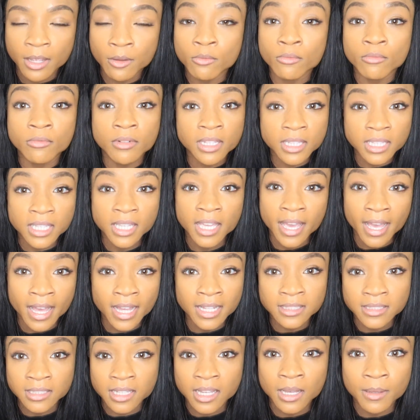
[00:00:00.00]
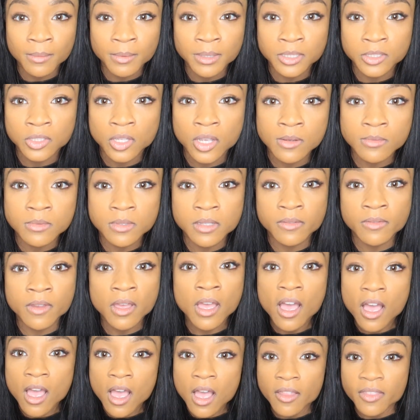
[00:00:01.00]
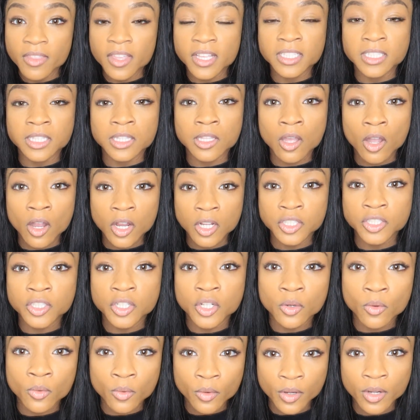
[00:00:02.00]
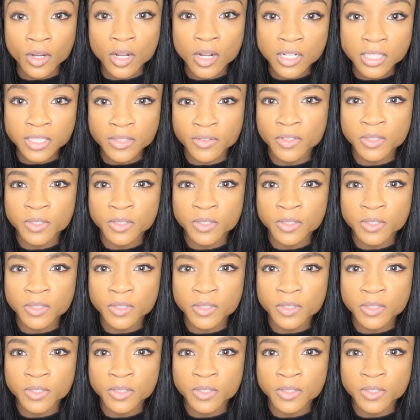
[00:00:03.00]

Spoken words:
It really adds up in terms of these larger orders.